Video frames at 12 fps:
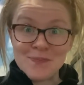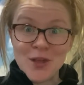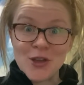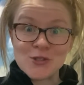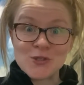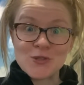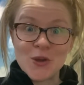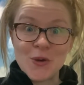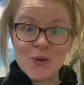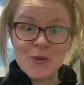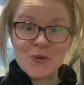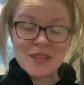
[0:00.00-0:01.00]

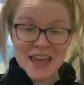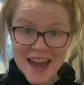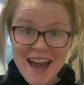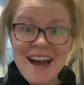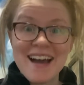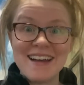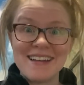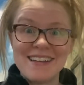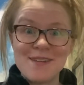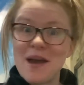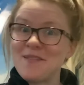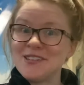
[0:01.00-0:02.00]
So yeah,
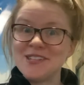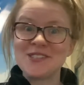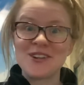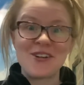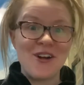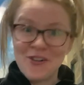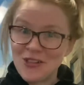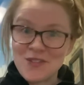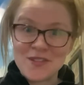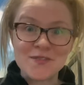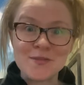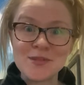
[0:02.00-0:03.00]
I'm having to start all
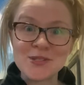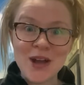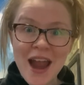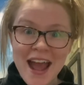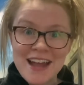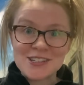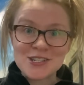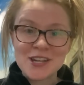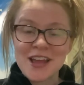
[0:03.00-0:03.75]
over from scratch.